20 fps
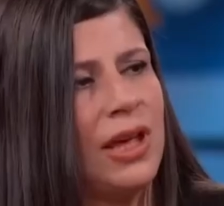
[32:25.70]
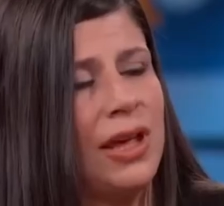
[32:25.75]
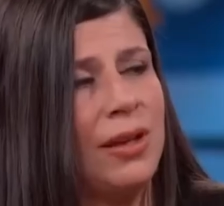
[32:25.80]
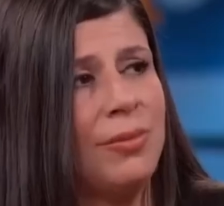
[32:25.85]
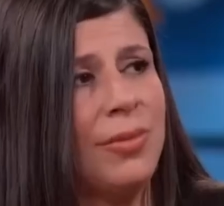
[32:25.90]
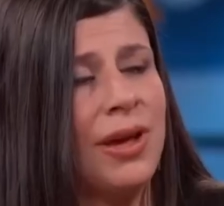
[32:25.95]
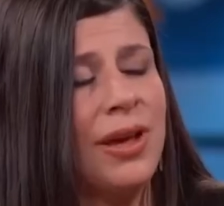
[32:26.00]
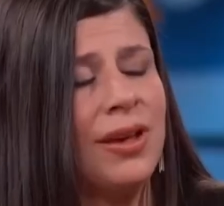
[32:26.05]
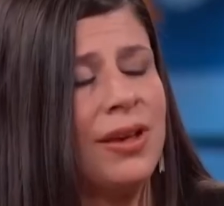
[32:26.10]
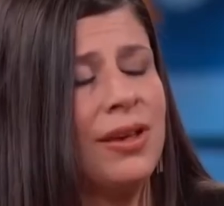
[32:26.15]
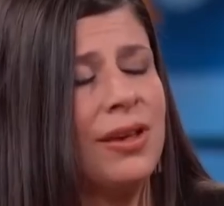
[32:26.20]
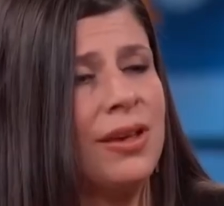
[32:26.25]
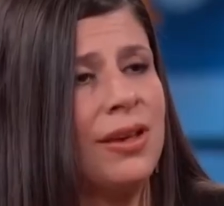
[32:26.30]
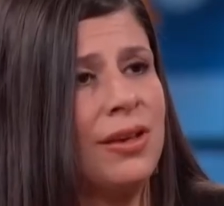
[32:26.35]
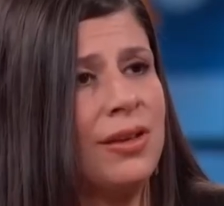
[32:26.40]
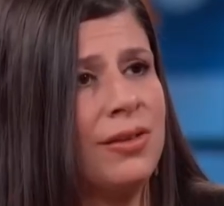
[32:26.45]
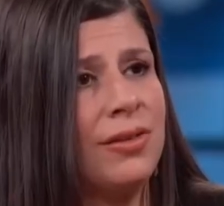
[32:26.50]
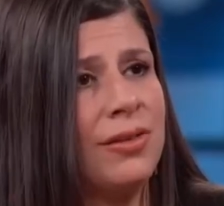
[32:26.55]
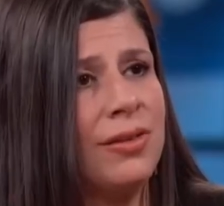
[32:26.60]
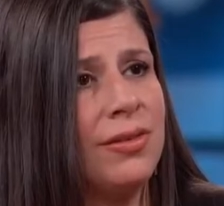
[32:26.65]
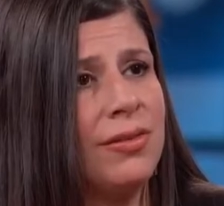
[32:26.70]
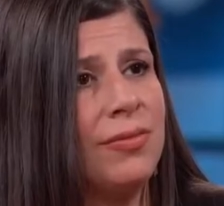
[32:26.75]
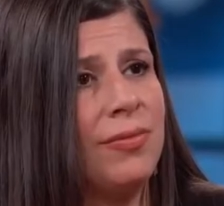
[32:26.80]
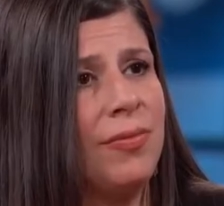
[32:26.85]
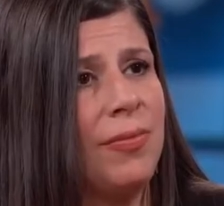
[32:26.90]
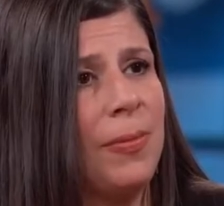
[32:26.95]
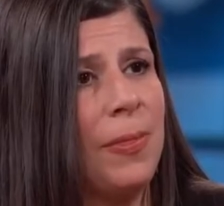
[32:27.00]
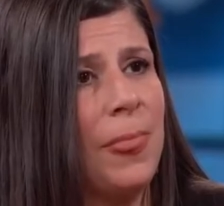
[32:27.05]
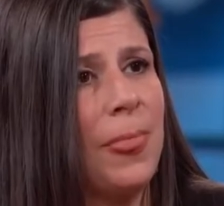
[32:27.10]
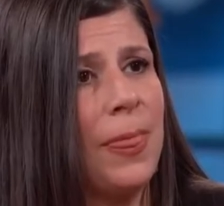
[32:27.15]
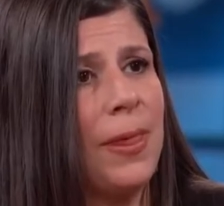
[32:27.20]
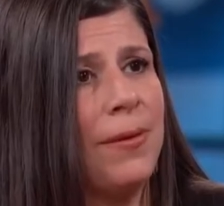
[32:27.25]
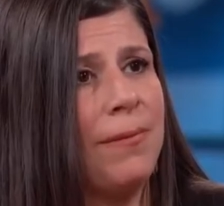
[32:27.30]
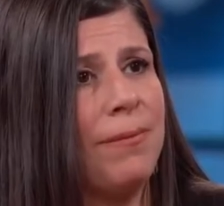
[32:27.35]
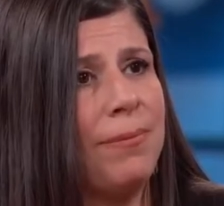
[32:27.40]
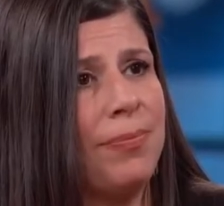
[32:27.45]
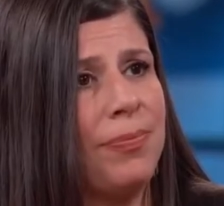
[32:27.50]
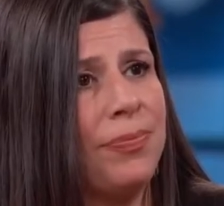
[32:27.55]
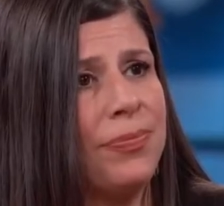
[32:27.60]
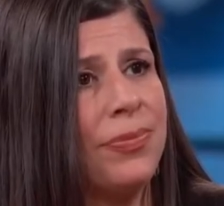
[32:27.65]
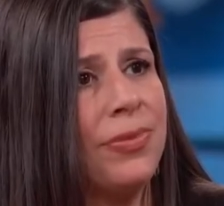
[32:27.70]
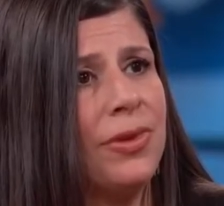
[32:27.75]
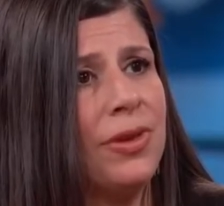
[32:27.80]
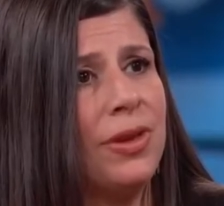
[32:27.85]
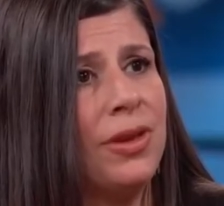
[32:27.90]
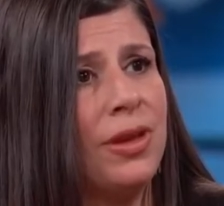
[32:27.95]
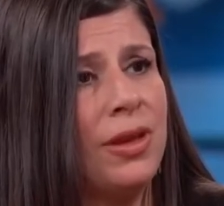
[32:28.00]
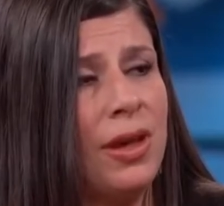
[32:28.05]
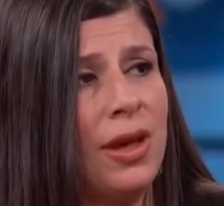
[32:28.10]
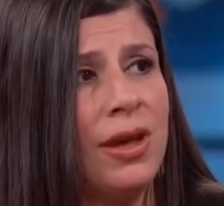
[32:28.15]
as well as what did happen to you.